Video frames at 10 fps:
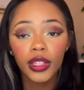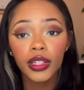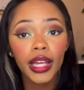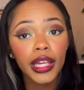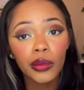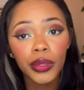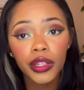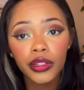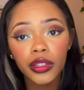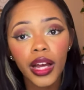Nate can be in
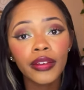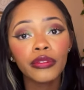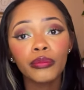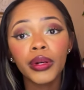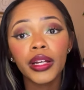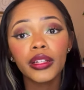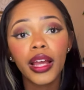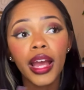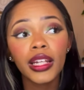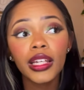your life, but
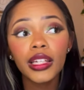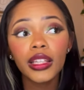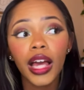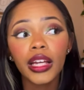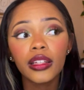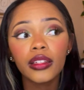Eddie, like,